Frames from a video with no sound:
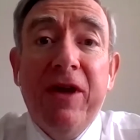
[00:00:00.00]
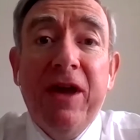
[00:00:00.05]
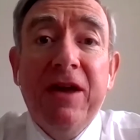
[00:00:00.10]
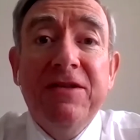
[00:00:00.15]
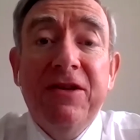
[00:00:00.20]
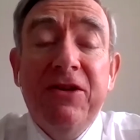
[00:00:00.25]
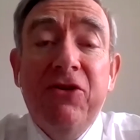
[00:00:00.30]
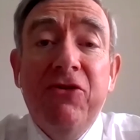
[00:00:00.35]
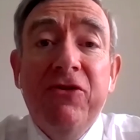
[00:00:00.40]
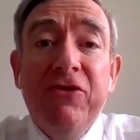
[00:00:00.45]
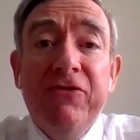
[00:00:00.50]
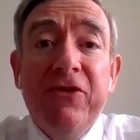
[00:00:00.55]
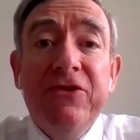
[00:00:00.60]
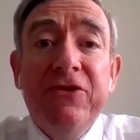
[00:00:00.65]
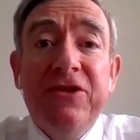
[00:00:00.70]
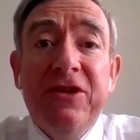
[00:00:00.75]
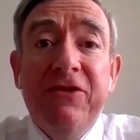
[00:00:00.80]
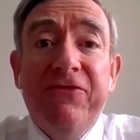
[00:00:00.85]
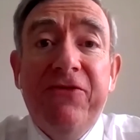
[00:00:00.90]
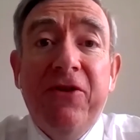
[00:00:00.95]
as a
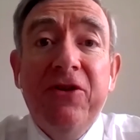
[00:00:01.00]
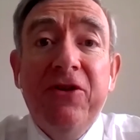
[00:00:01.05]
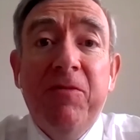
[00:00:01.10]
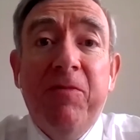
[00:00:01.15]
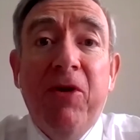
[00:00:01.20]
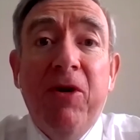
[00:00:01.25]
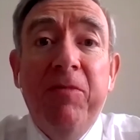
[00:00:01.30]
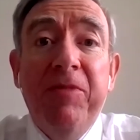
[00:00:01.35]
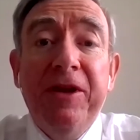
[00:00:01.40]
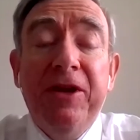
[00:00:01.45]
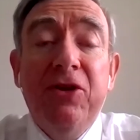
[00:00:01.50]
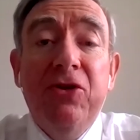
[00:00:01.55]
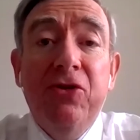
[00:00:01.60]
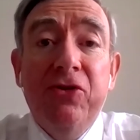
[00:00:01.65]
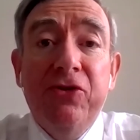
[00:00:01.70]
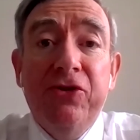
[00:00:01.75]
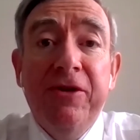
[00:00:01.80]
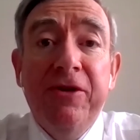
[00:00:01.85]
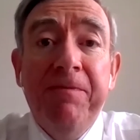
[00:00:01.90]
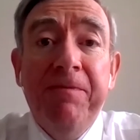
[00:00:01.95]
university for the public
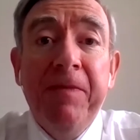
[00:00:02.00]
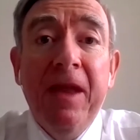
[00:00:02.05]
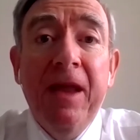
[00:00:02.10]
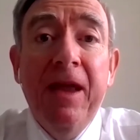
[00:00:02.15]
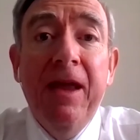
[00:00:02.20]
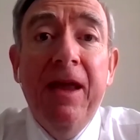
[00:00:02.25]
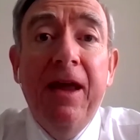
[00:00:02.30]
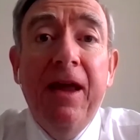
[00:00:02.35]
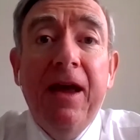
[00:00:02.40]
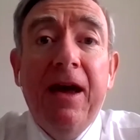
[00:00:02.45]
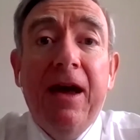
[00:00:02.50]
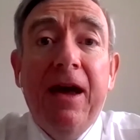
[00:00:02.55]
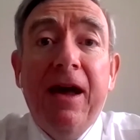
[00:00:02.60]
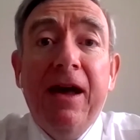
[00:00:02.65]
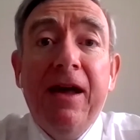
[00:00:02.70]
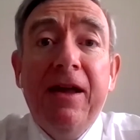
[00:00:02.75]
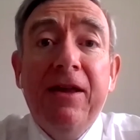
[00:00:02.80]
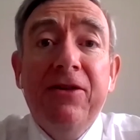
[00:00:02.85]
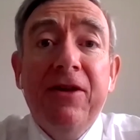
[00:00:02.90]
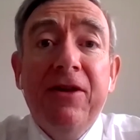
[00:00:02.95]
good.
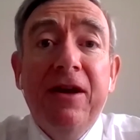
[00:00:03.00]
And I